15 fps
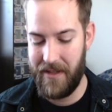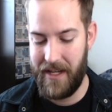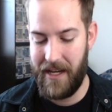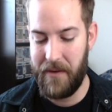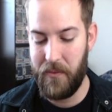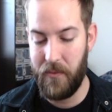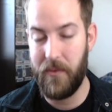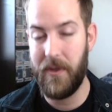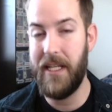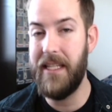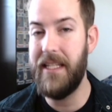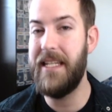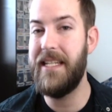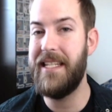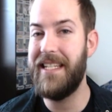I
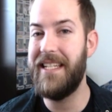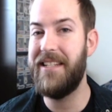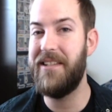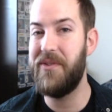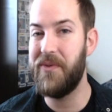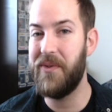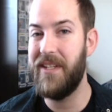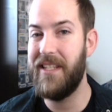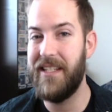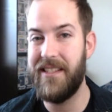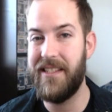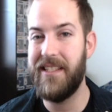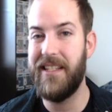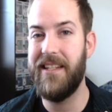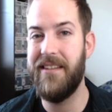really did enjoy that
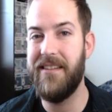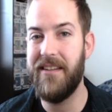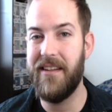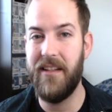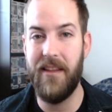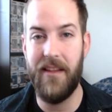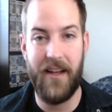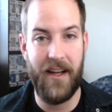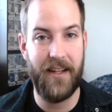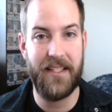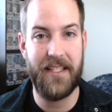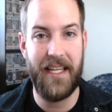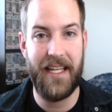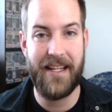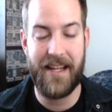scene a lot,
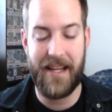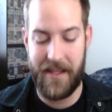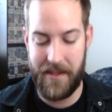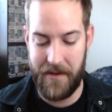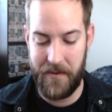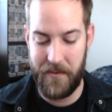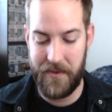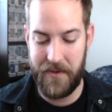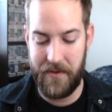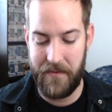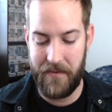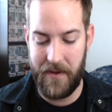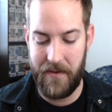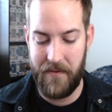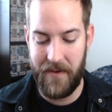and I thought it was a
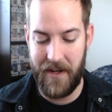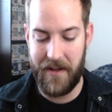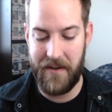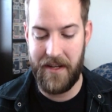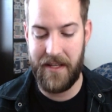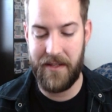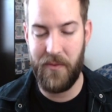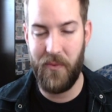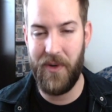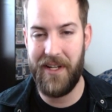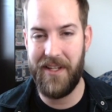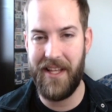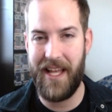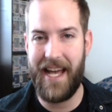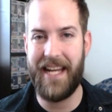very
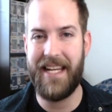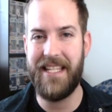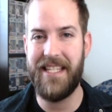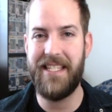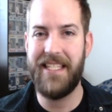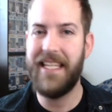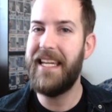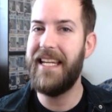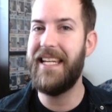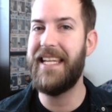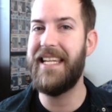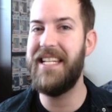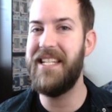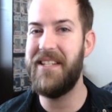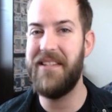well added scene
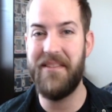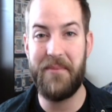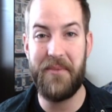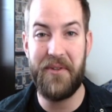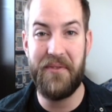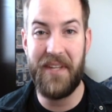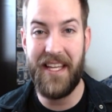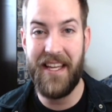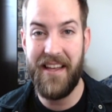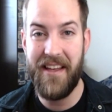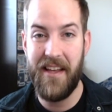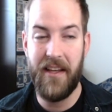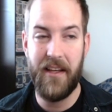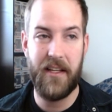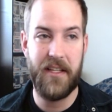into the movie,
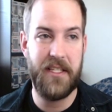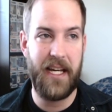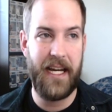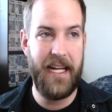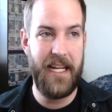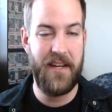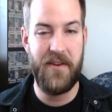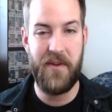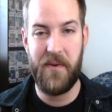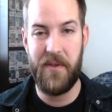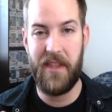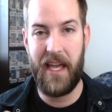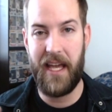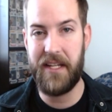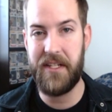because I didn't know that
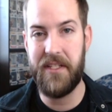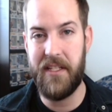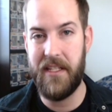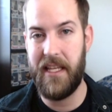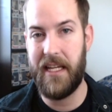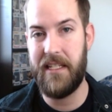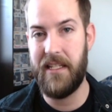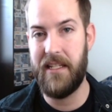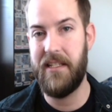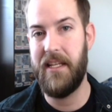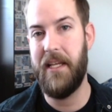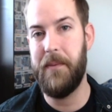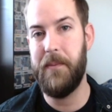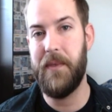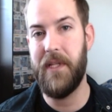actually that had
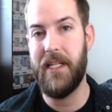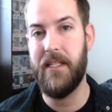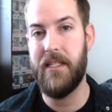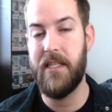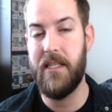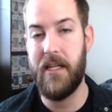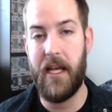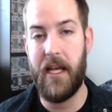taken place, and that